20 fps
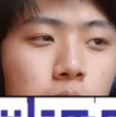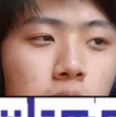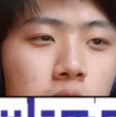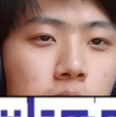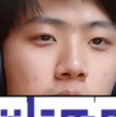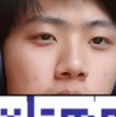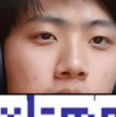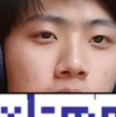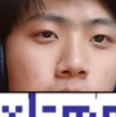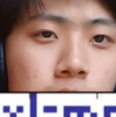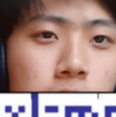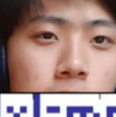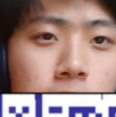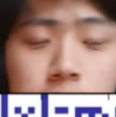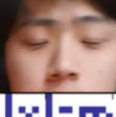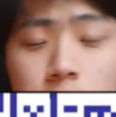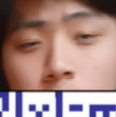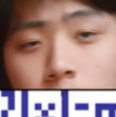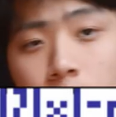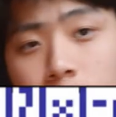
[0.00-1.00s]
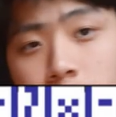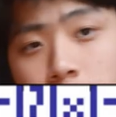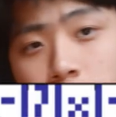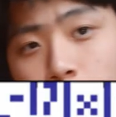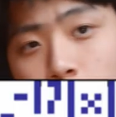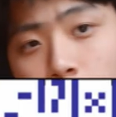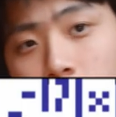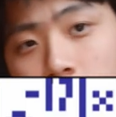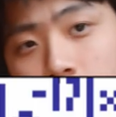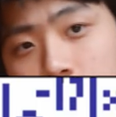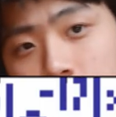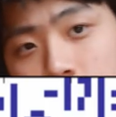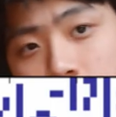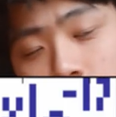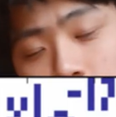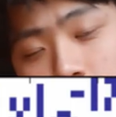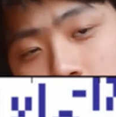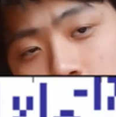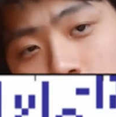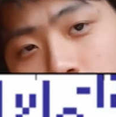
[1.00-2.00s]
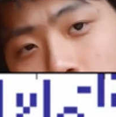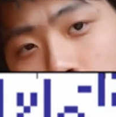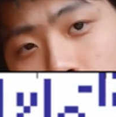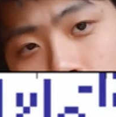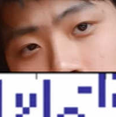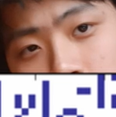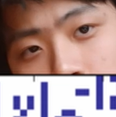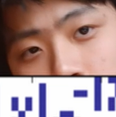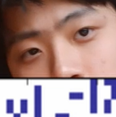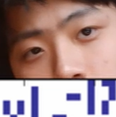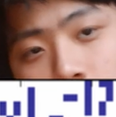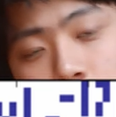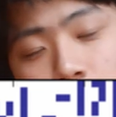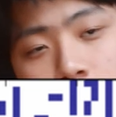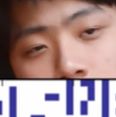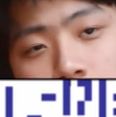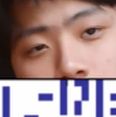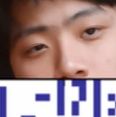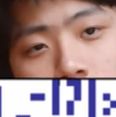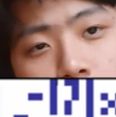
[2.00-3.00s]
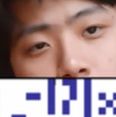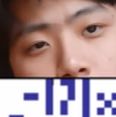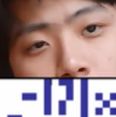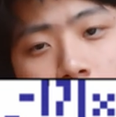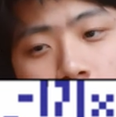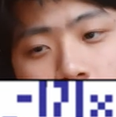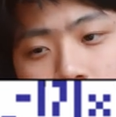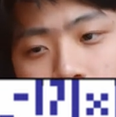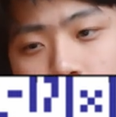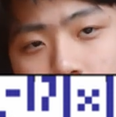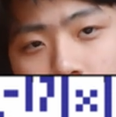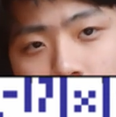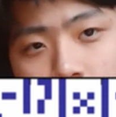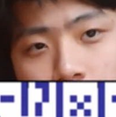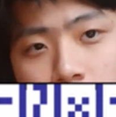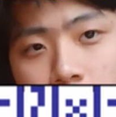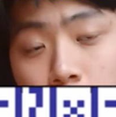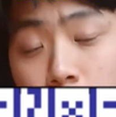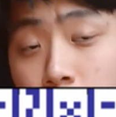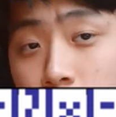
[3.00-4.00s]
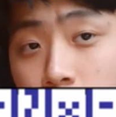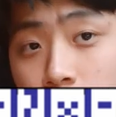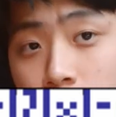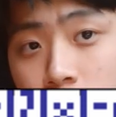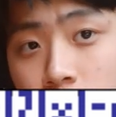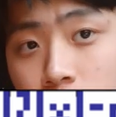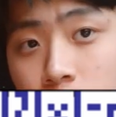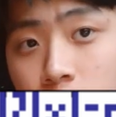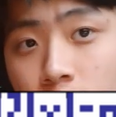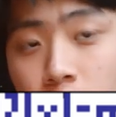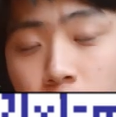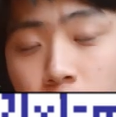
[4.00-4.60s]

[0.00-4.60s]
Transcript: bitmap of zeros and ones that just represents every single possible combination of